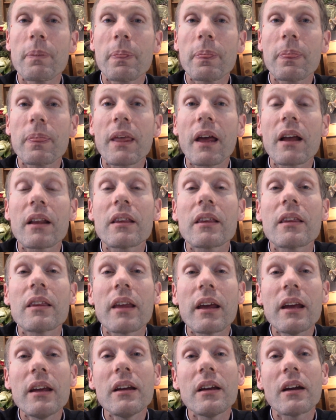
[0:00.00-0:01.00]
that
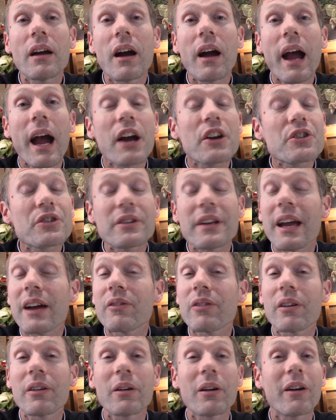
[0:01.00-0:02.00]
they actually have
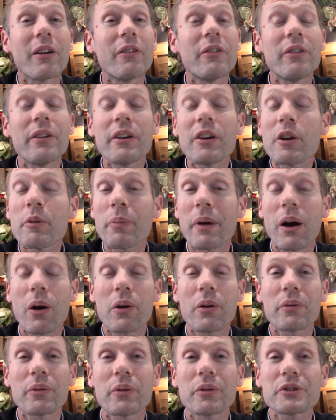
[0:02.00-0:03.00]
a very
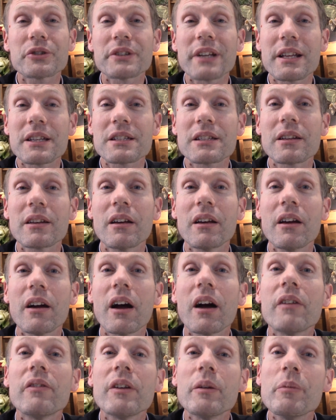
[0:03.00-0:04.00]
powerful sense
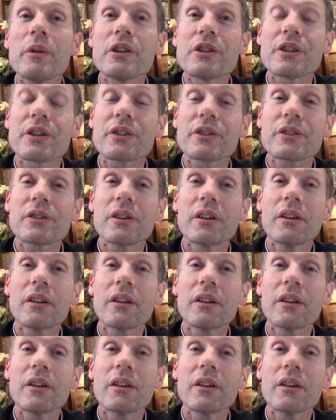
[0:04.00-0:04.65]
of images,